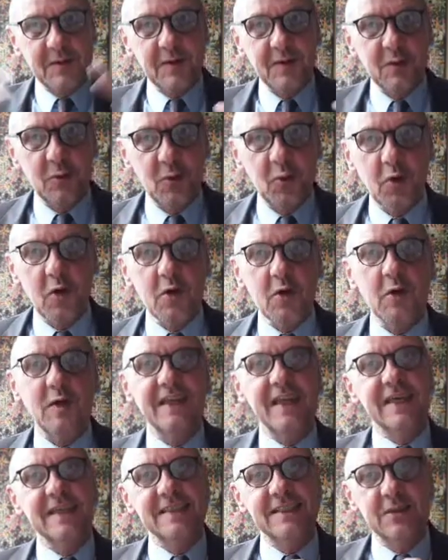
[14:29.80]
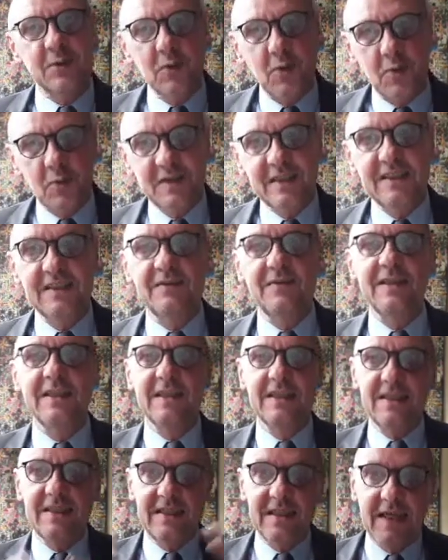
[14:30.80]
recognize your own
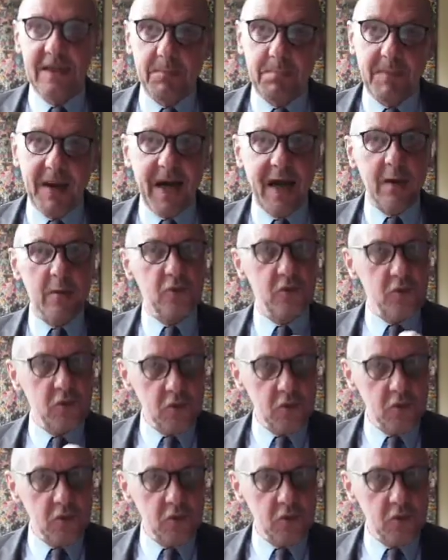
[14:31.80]
divinity and bow